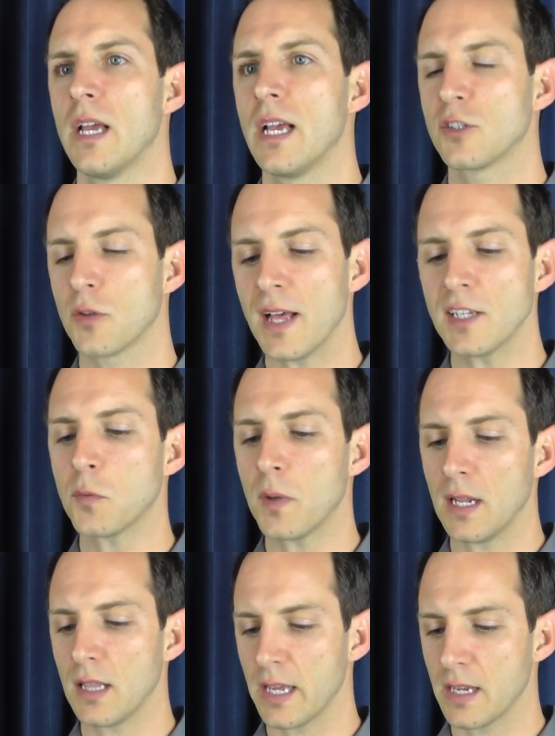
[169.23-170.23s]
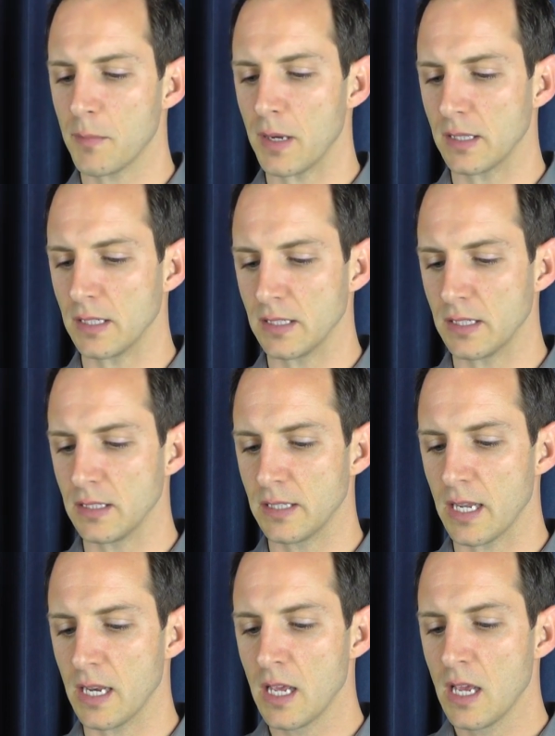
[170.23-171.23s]
And so that's what I like about this, is
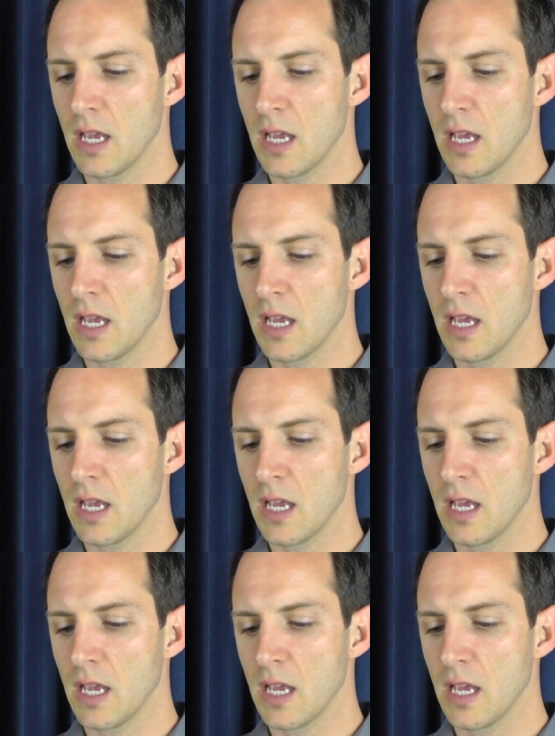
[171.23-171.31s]
that